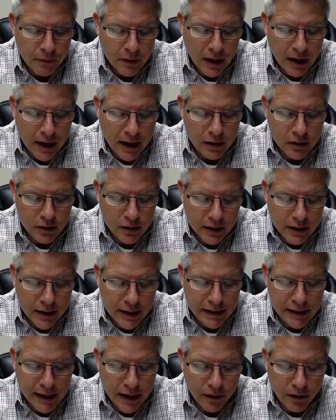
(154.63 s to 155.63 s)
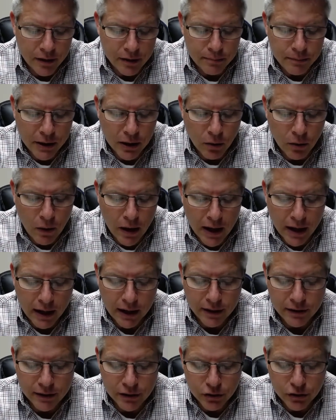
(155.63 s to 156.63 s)
And he carried me away
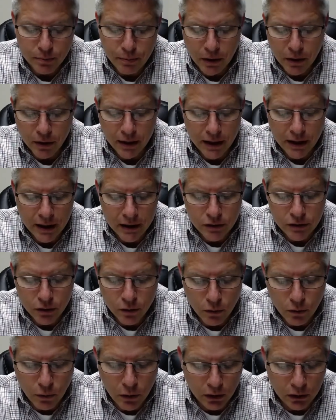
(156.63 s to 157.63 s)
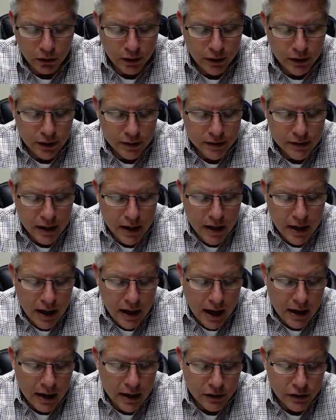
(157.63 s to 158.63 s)
in the spirit into a wilderness,
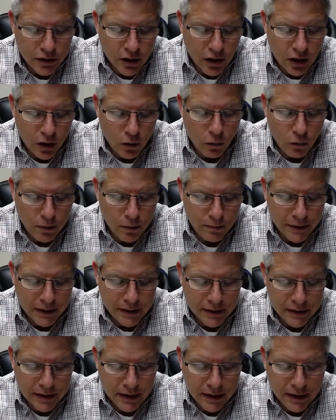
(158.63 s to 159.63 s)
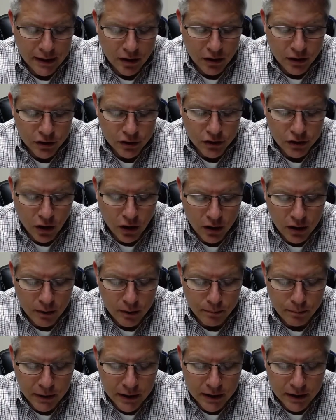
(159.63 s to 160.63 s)
and I saw a woman sitting on a scarlet
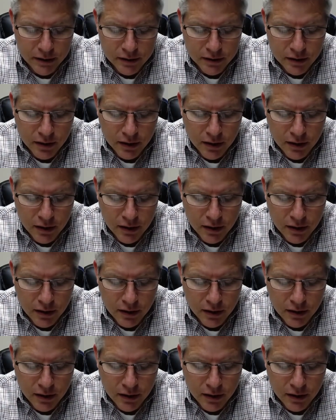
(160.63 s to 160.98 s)
beast,